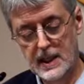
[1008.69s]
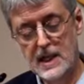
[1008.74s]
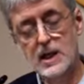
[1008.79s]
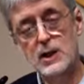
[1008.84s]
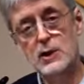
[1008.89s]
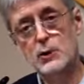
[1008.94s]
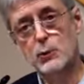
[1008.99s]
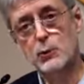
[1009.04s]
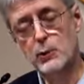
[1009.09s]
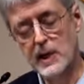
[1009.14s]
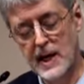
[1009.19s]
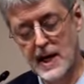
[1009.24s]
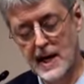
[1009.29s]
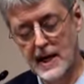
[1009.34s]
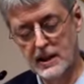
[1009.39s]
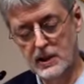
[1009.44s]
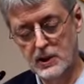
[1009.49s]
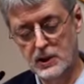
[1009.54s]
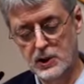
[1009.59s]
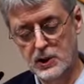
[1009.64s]
each
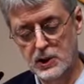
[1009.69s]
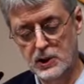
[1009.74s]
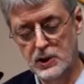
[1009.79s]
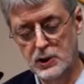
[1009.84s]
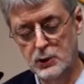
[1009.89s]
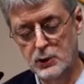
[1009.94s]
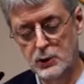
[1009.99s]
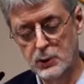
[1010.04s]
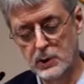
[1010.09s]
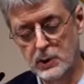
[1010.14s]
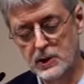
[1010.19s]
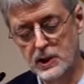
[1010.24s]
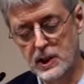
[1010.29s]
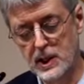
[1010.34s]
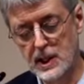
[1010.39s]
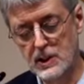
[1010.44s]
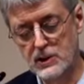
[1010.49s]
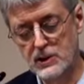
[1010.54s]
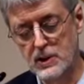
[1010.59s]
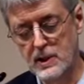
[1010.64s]
reacted to a
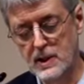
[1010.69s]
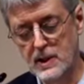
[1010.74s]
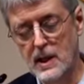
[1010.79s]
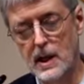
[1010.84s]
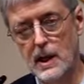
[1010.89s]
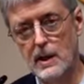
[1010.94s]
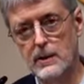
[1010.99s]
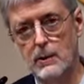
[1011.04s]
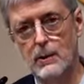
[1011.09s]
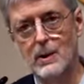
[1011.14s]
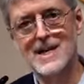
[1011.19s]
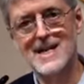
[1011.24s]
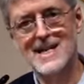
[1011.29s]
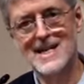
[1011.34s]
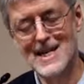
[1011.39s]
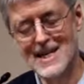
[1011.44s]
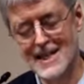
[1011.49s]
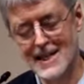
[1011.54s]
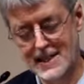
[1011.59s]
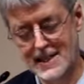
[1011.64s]
change in the other
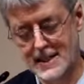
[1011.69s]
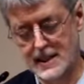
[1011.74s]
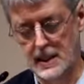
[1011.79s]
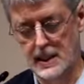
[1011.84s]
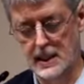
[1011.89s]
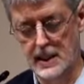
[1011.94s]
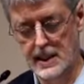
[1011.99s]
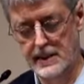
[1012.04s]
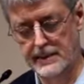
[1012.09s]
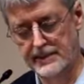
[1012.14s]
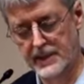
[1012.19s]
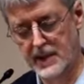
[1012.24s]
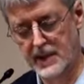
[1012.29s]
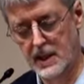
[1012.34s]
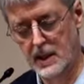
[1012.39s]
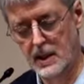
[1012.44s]
instantly,